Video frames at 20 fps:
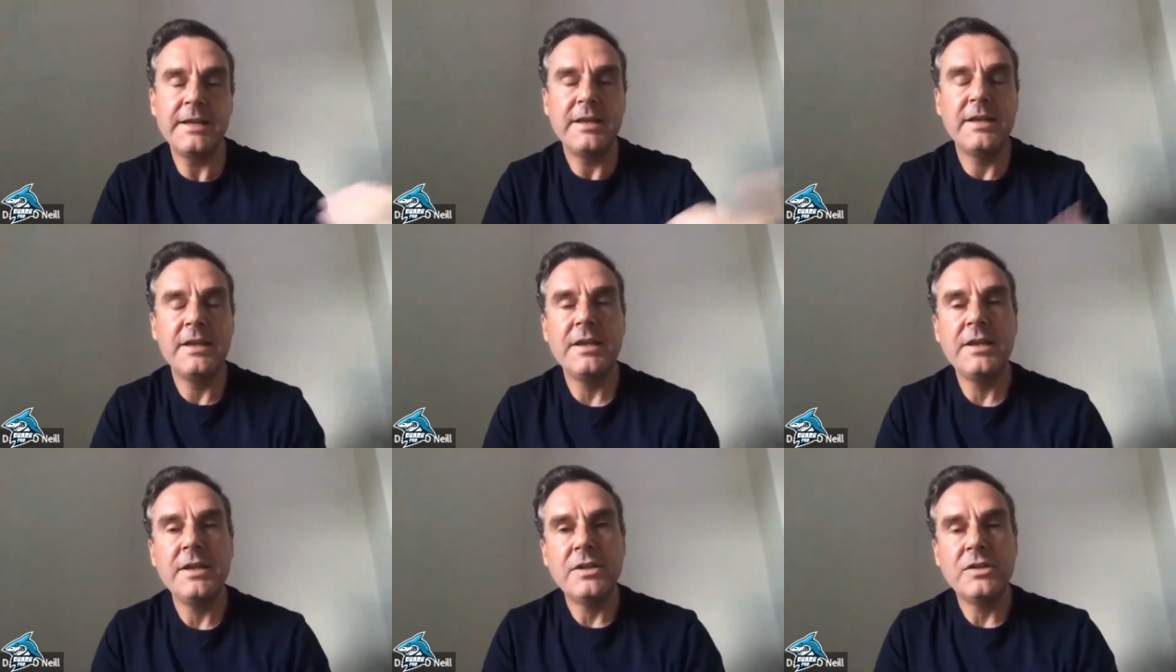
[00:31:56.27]

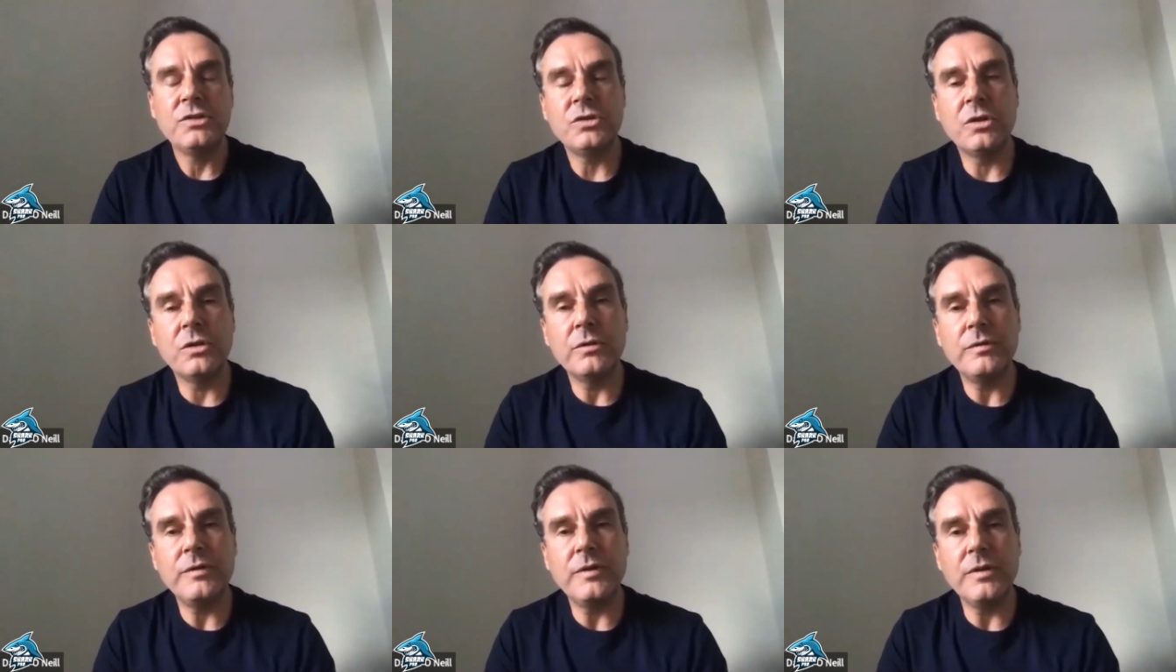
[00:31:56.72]
Mm.
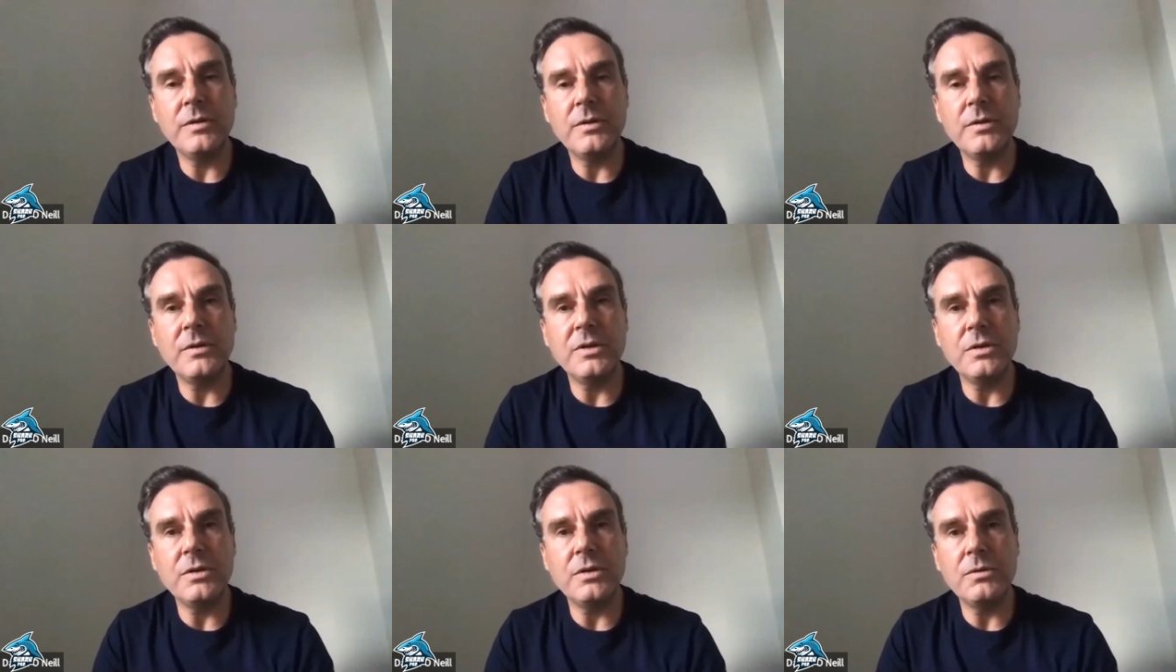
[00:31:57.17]
So if you
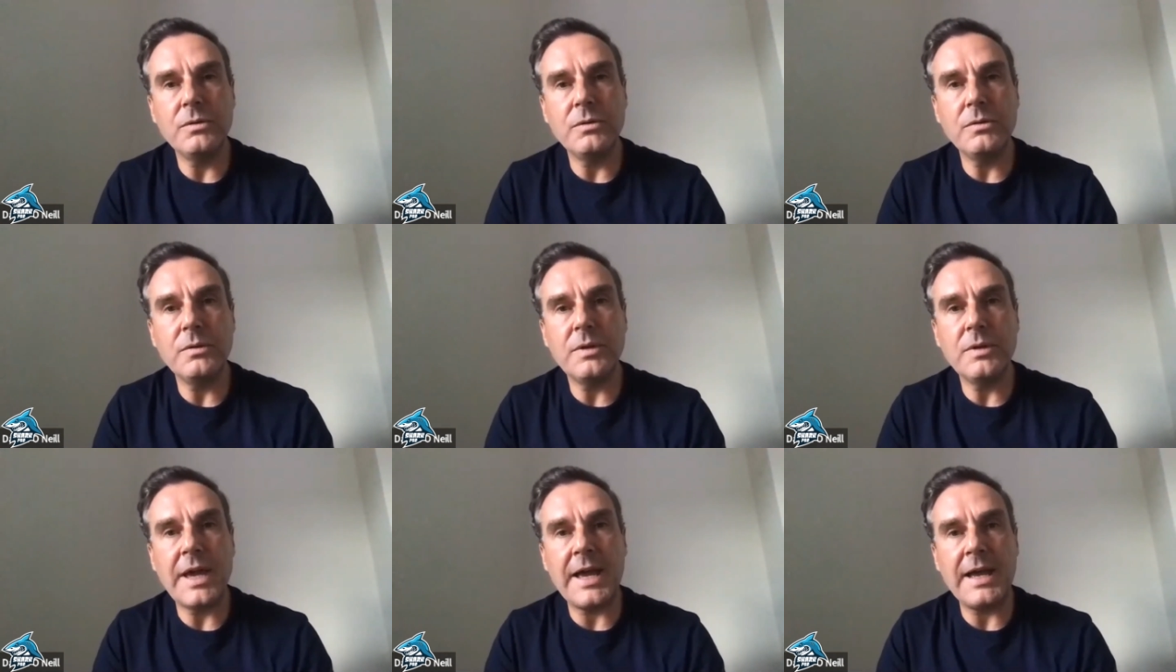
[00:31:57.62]

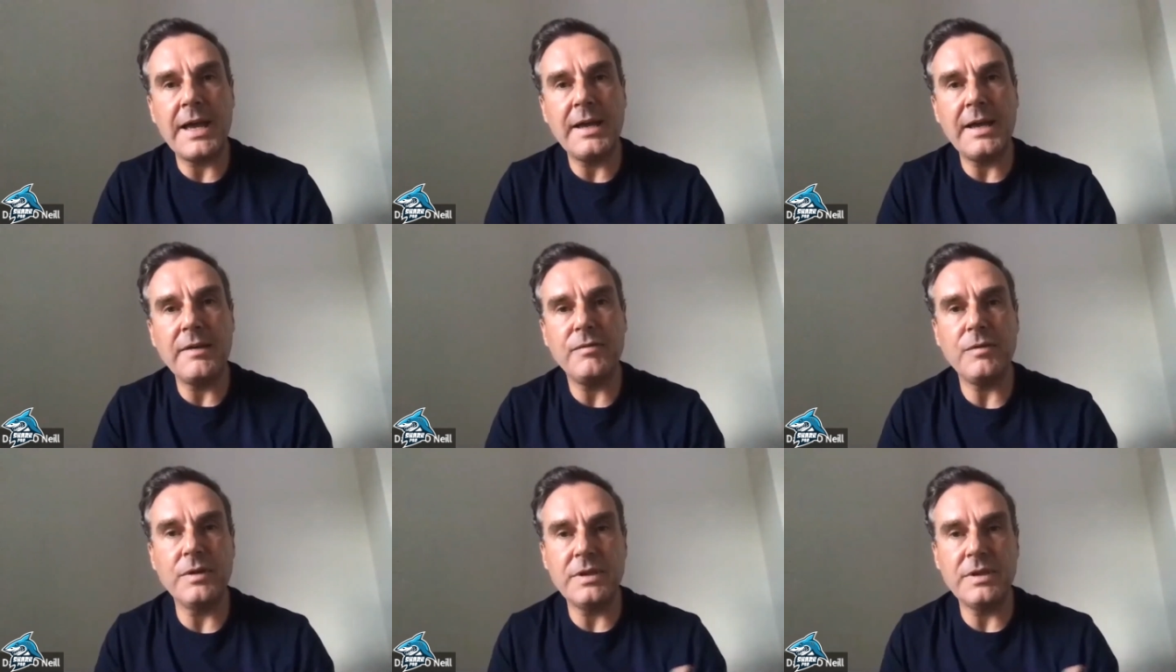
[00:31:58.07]
you uh,
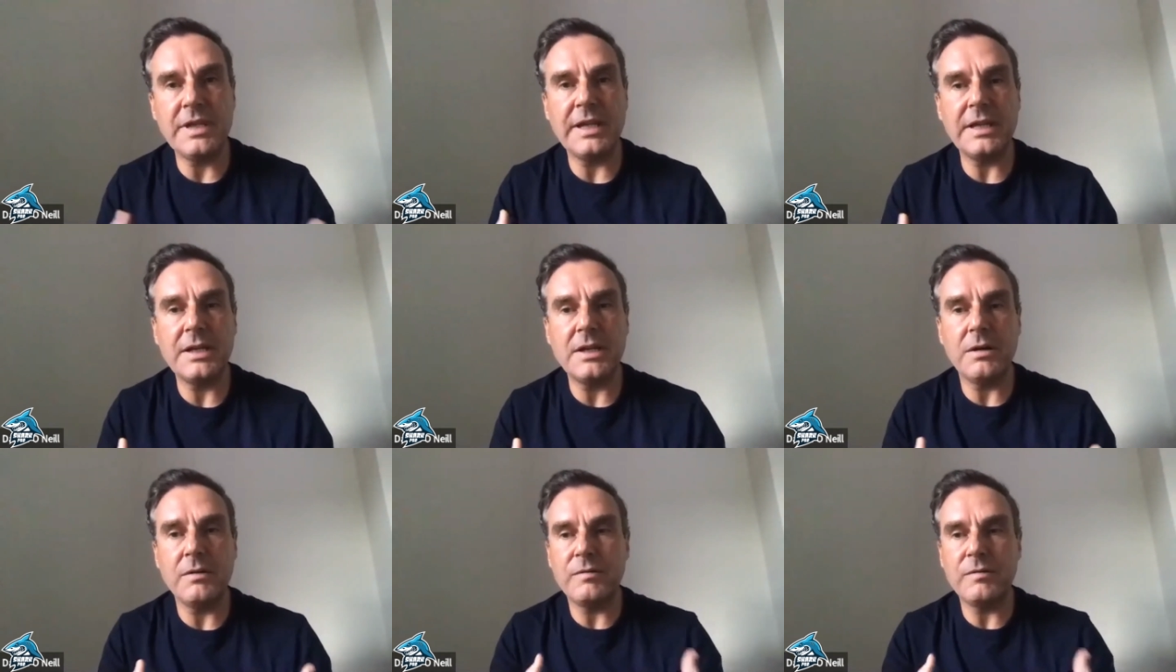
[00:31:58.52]
if you
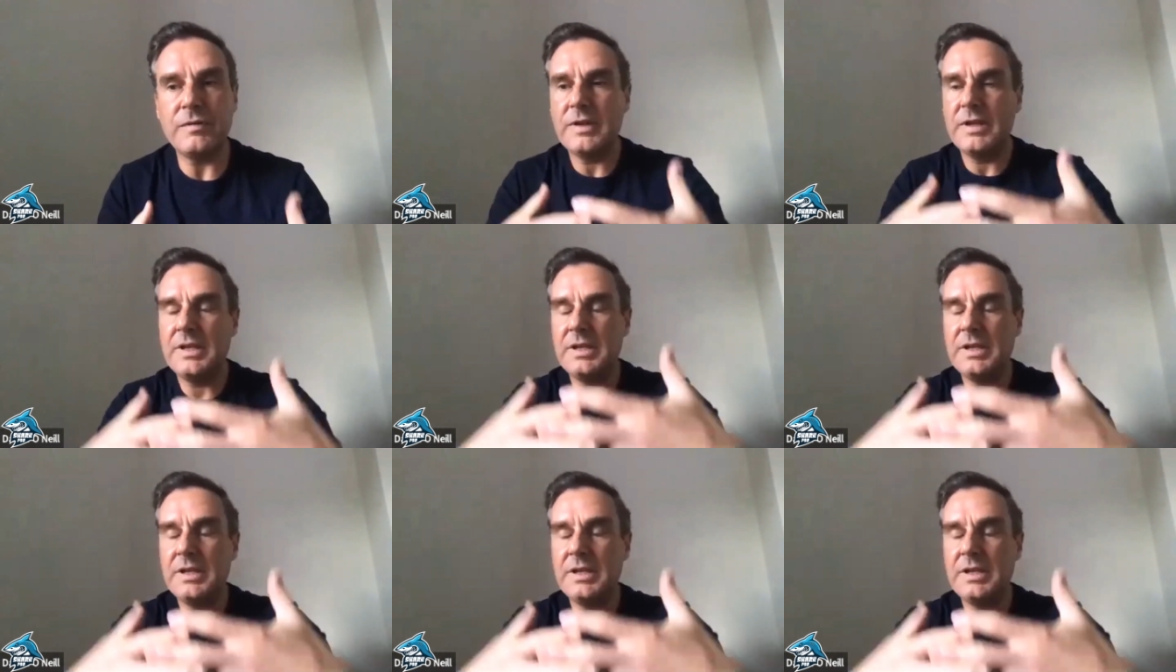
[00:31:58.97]
think of